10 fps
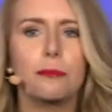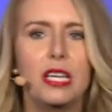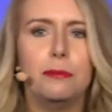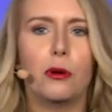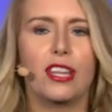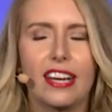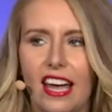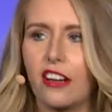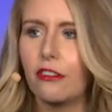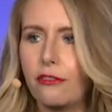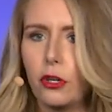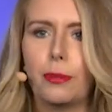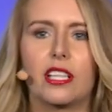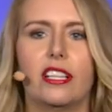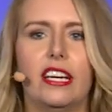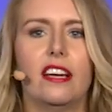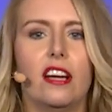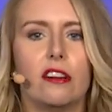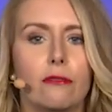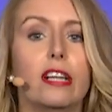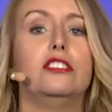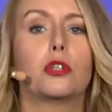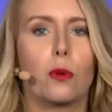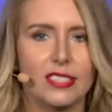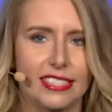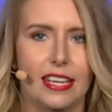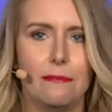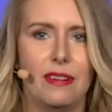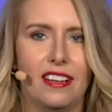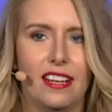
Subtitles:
are people that counterphobically run towards them.